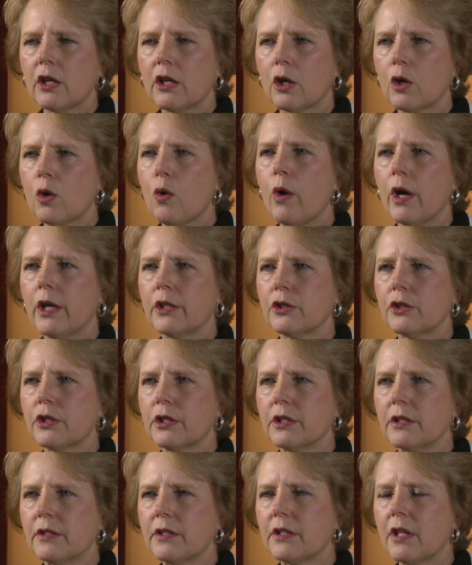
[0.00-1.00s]
their
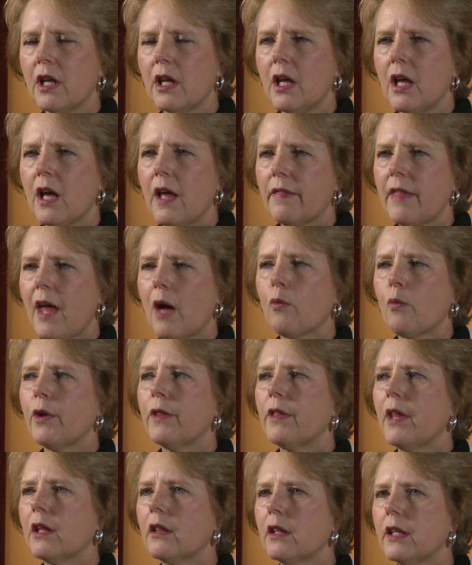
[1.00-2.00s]
questions, that
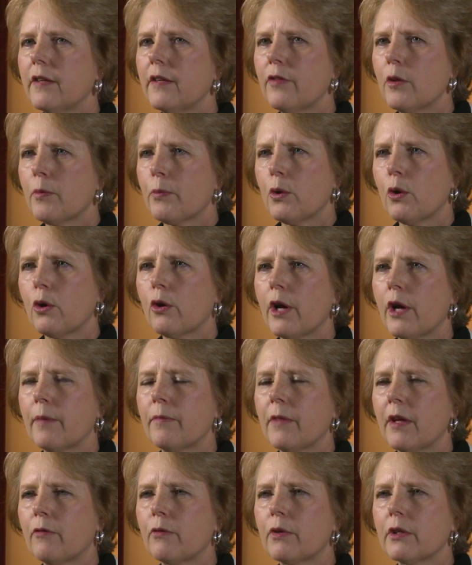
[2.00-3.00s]
when they leave the program
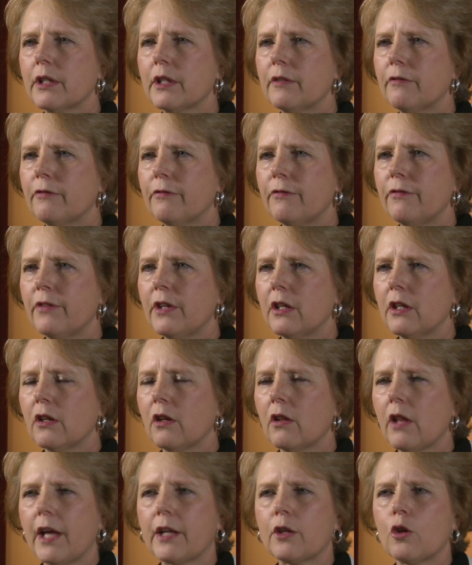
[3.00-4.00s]
they really feel
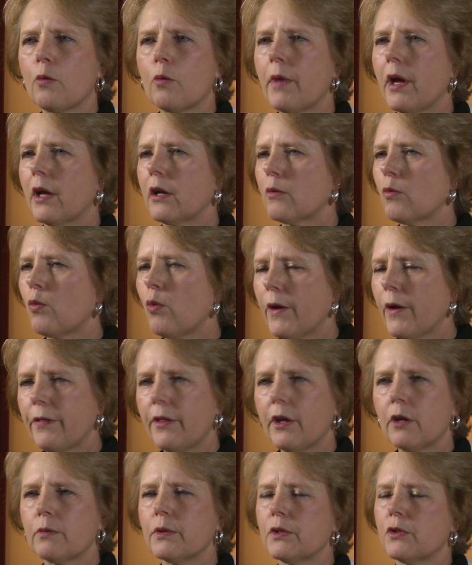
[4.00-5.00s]
like no matter what
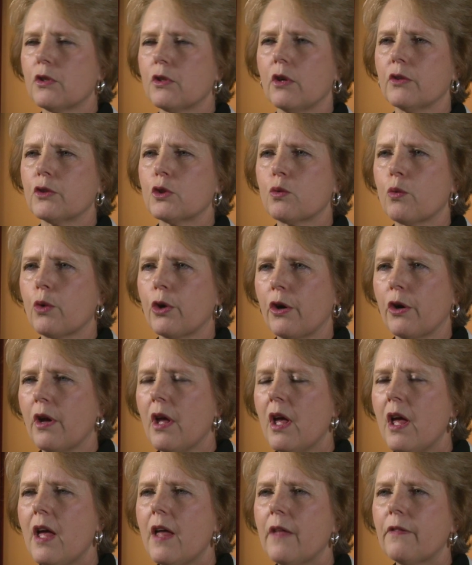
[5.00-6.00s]
their results were,
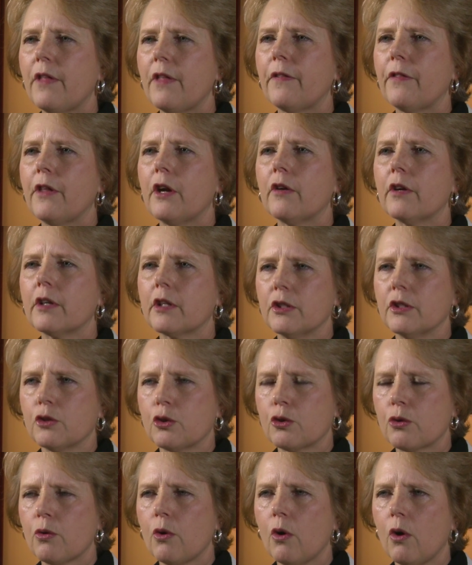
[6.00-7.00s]
that they're in
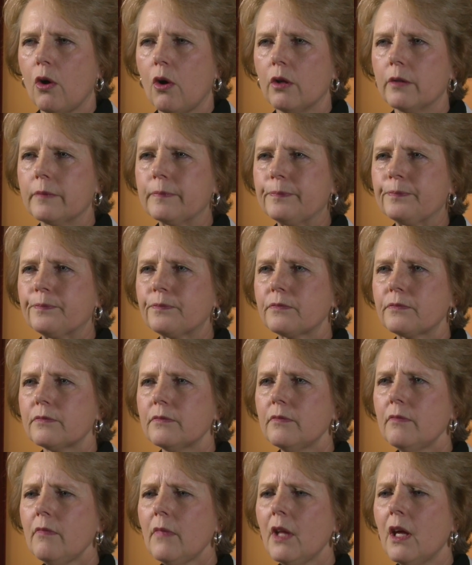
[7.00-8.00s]
control
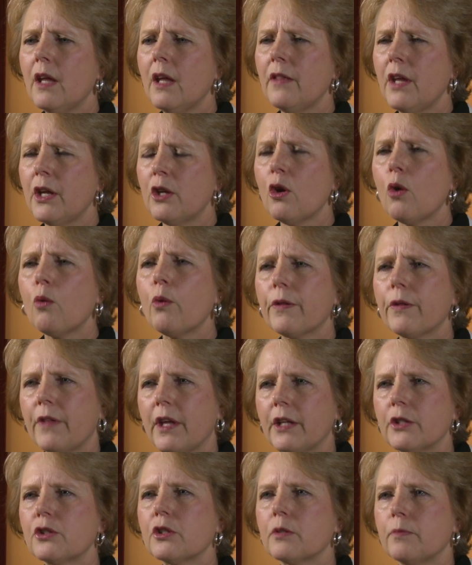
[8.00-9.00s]
and they know what
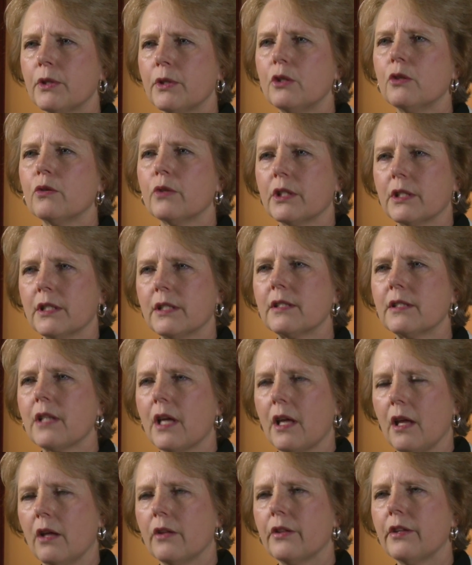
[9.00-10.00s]
they should be doing to stay
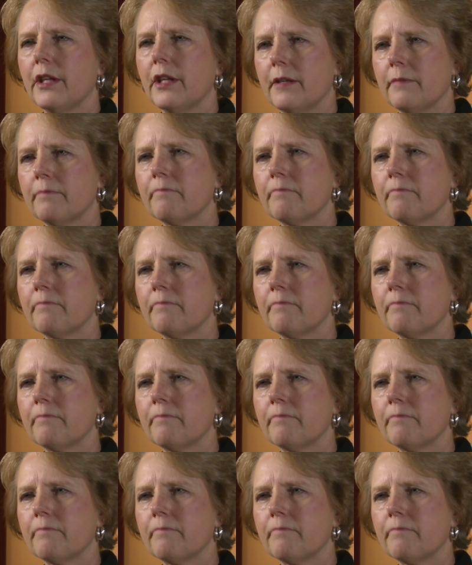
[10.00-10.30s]
healthy.